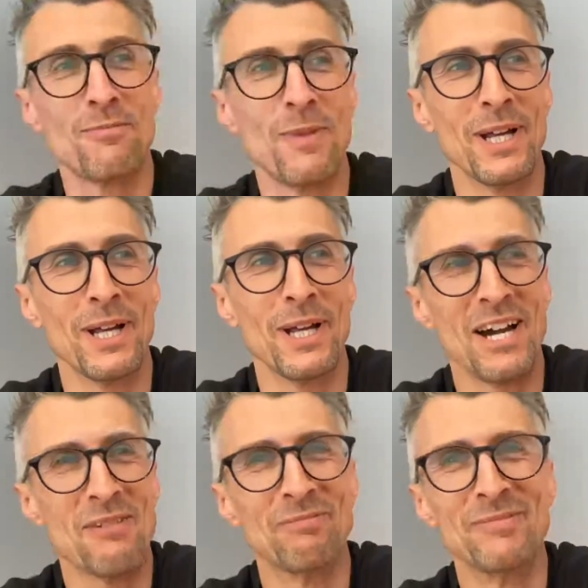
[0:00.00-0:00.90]
But
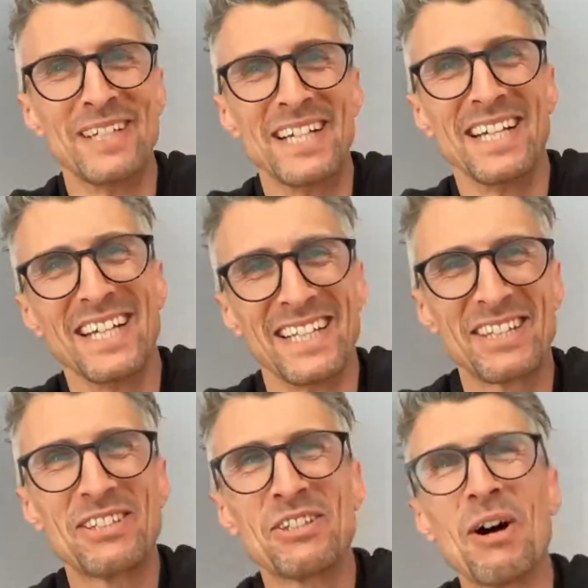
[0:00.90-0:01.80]

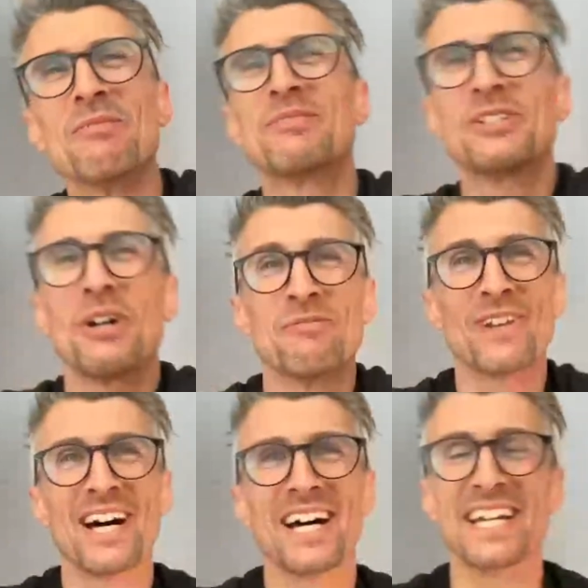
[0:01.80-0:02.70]
top
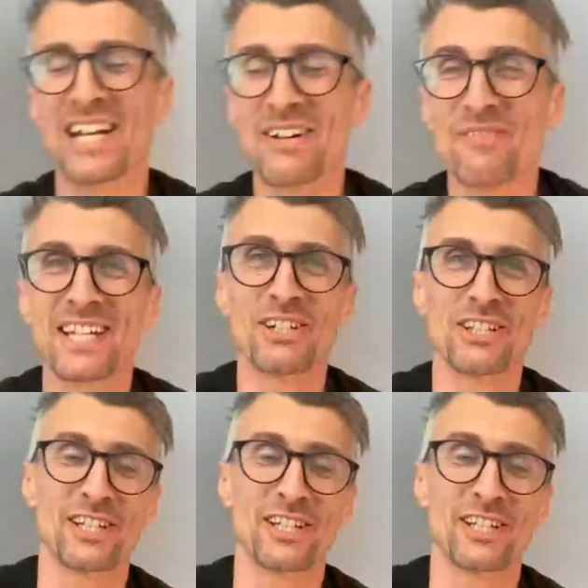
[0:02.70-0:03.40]
line, I mean,